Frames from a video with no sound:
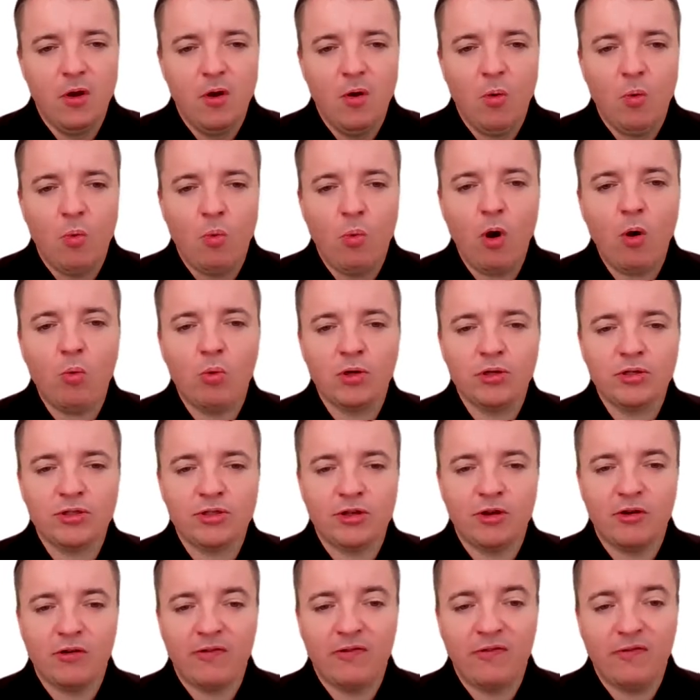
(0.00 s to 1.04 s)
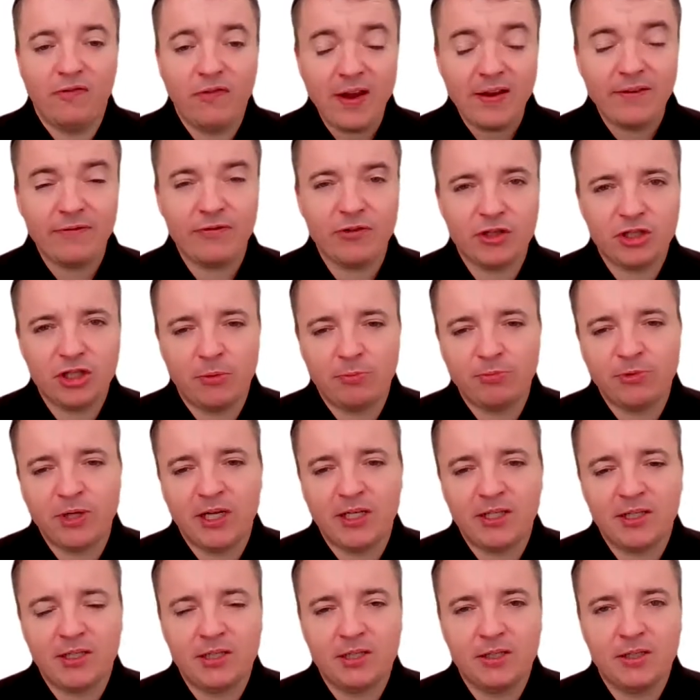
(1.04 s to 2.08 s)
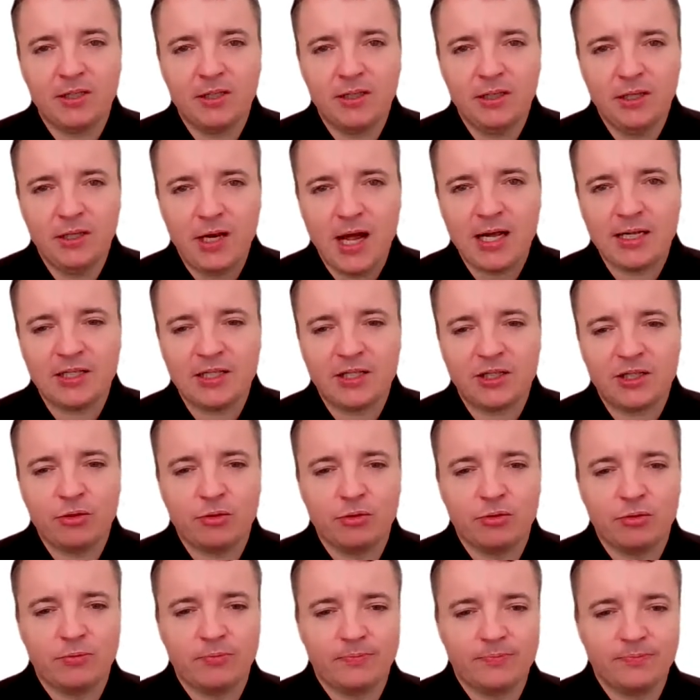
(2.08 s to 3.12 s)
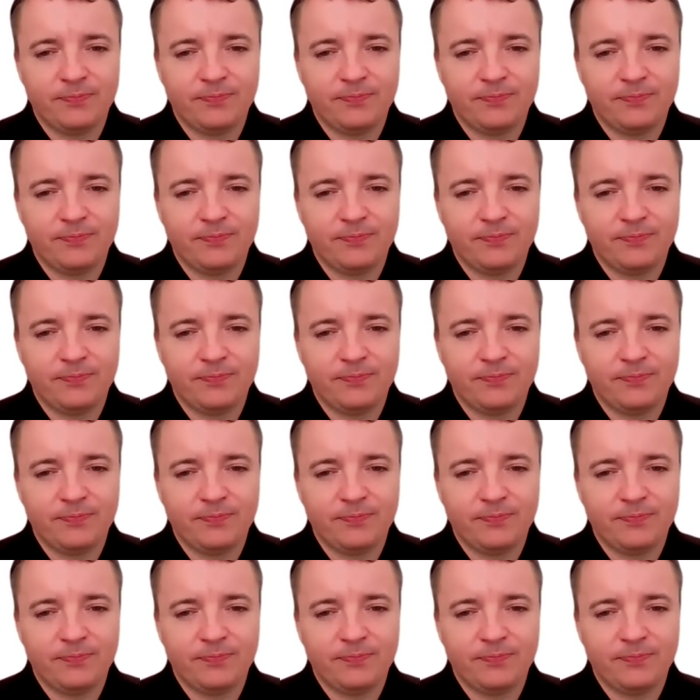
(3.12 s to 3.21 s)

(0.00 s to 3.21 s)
What was your favorite subject at school?